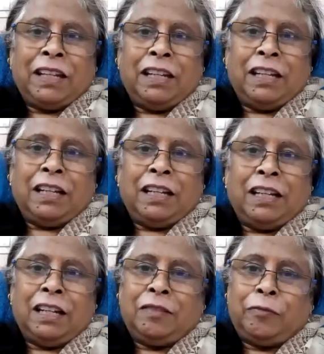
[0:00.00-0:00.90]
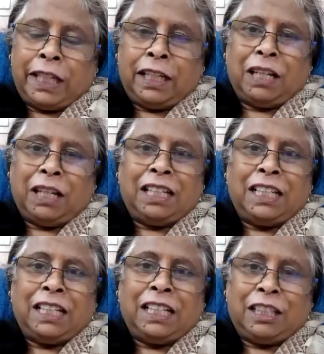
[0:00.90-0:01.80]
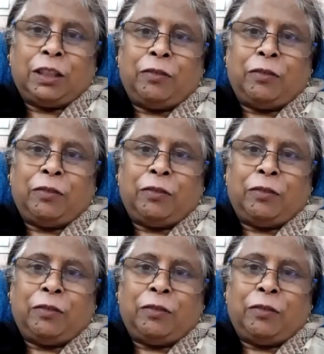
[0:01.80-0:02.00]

for taking us up today.